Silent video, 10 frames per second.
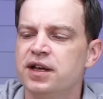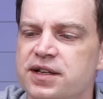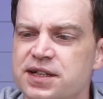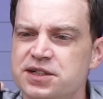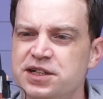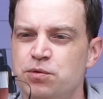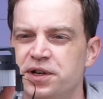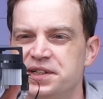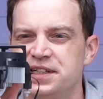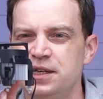It's actually
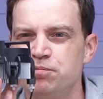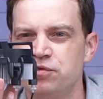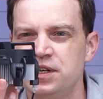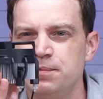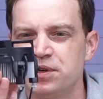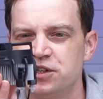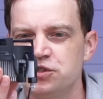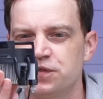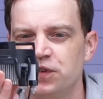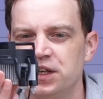quite deep really, but it
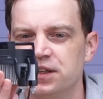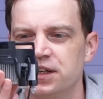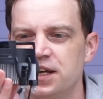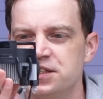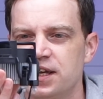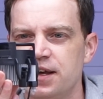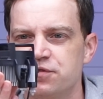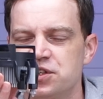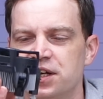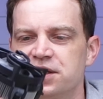does fit in the case. I have
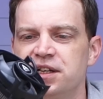checked